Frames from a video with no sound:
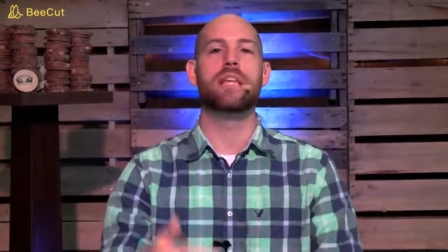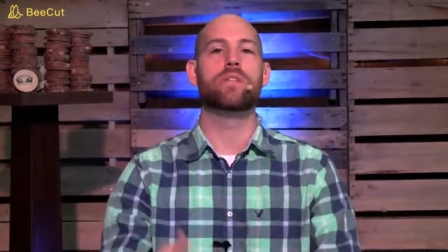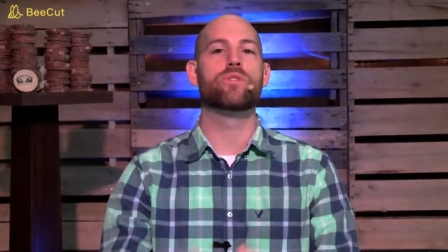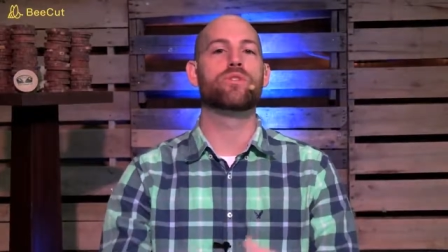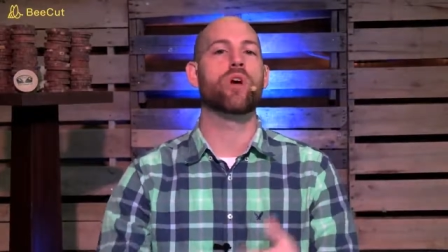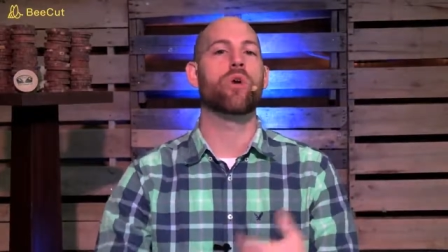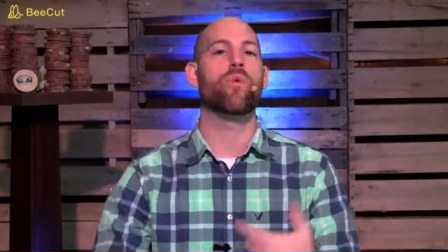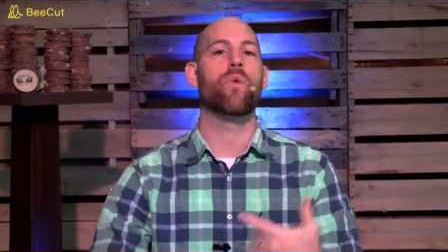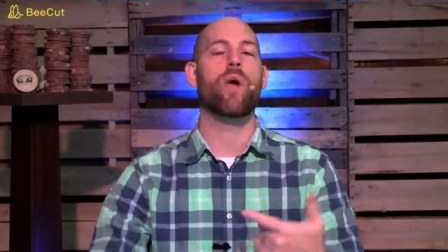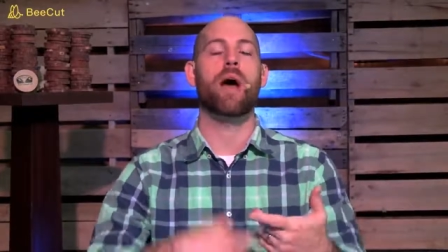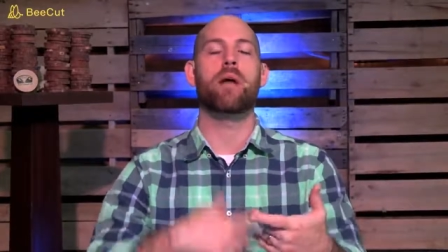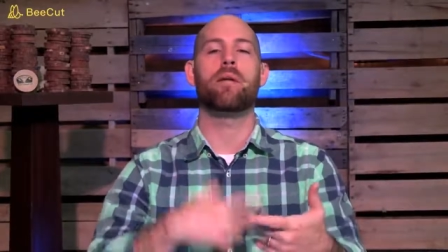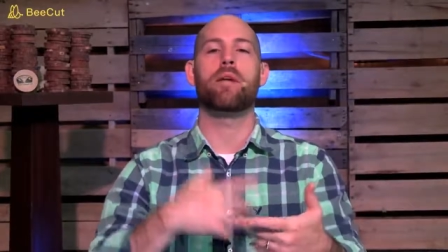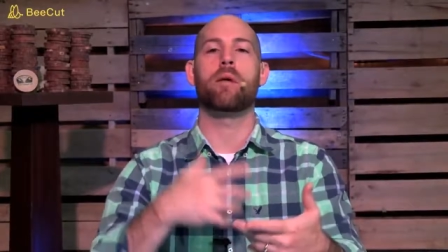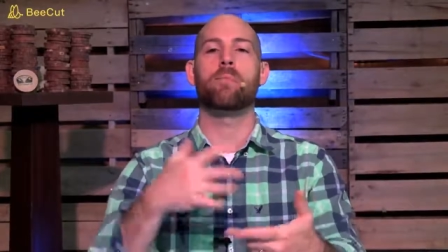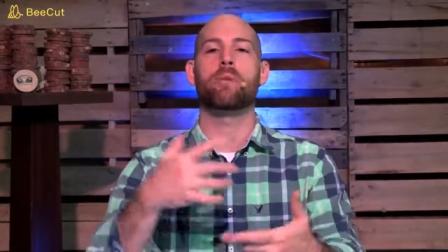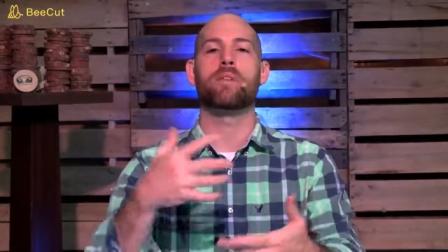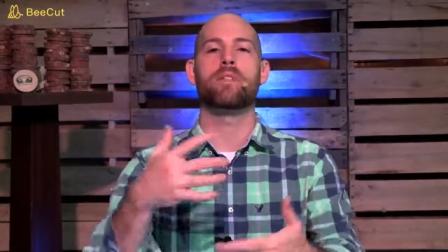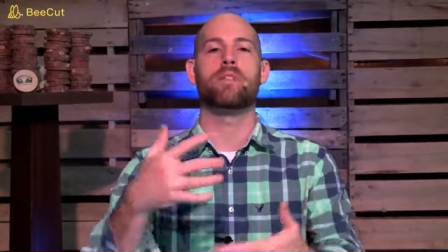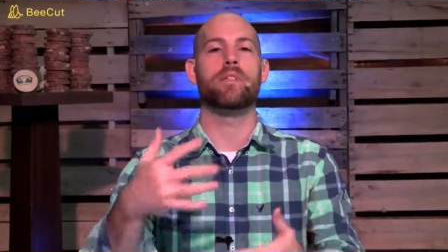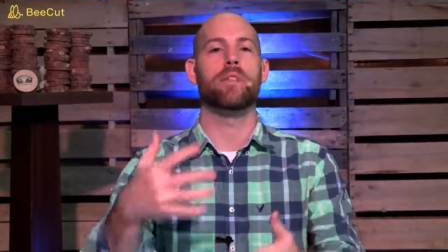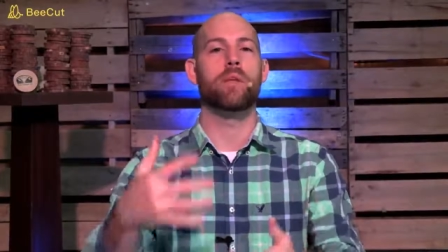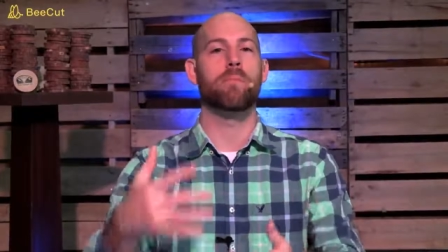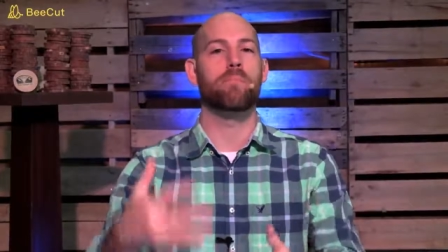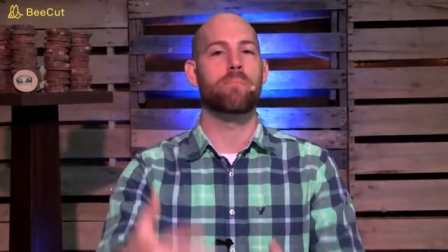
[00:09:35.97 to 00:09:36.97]
so wrapped up
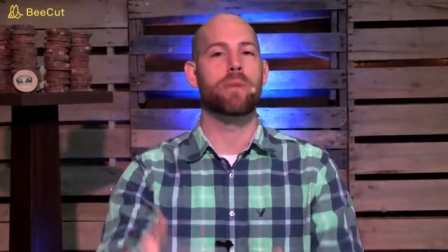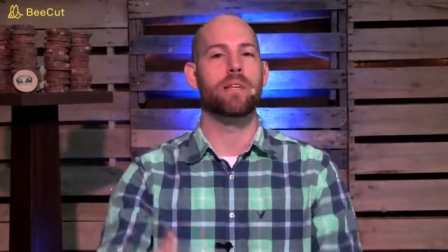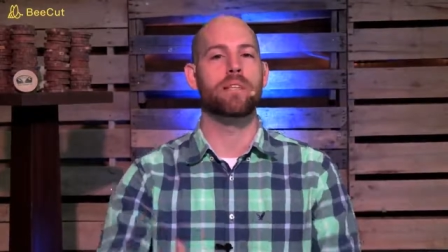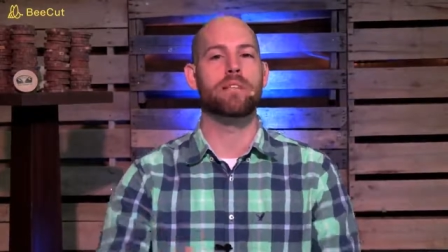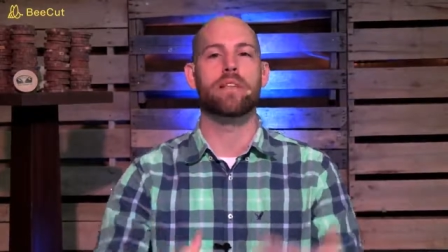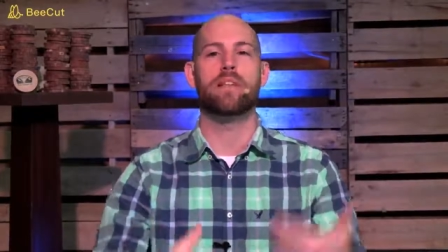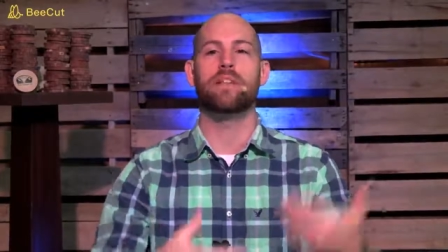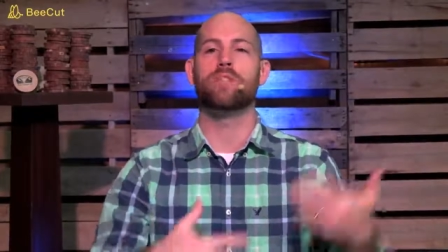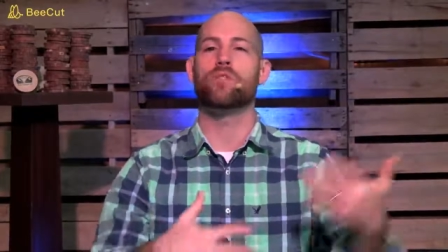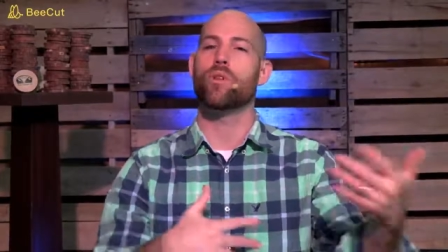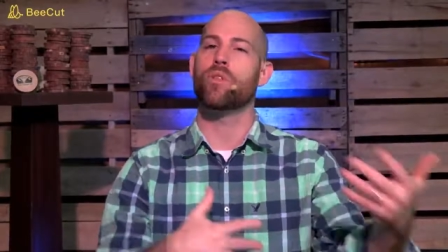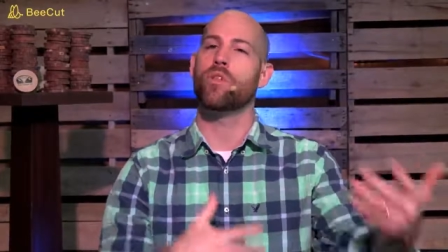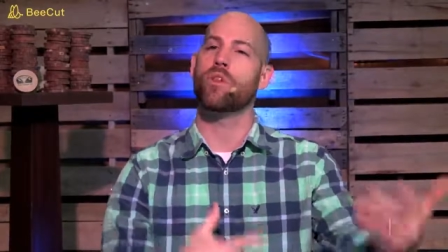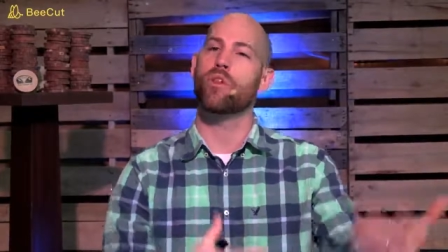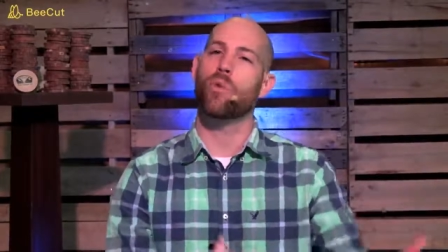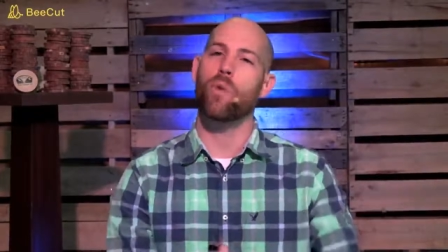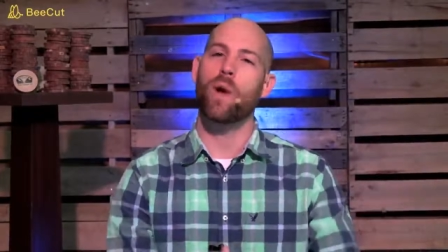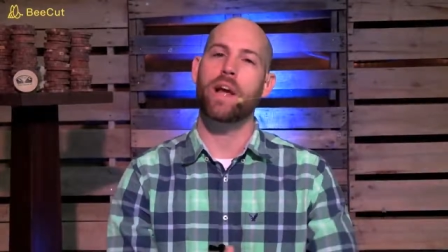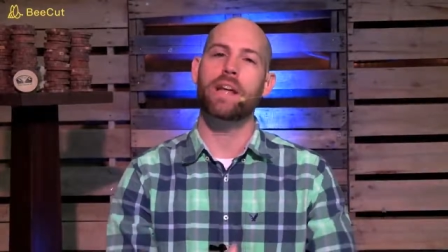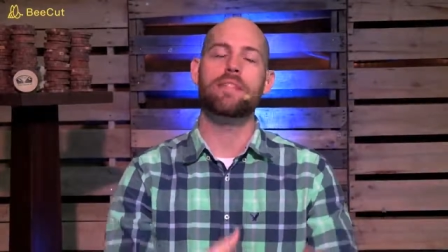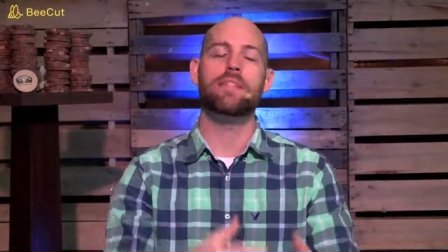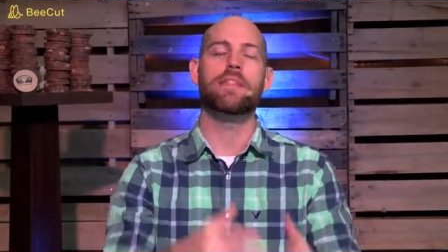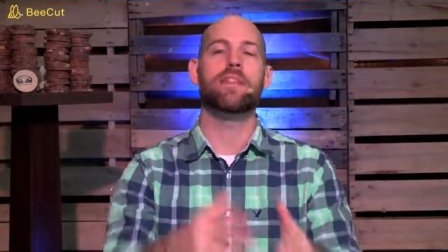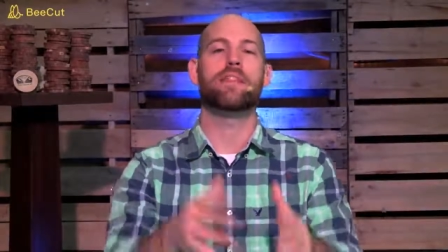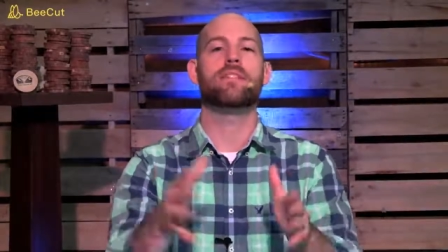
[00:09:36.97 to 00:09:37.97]
into the busyness or the
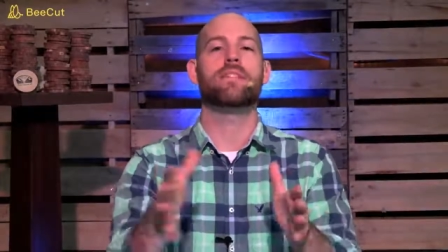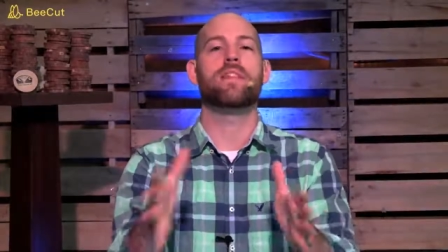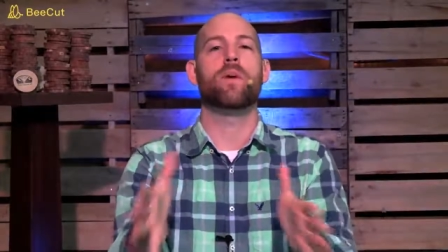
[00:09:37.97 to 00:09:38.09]
craziness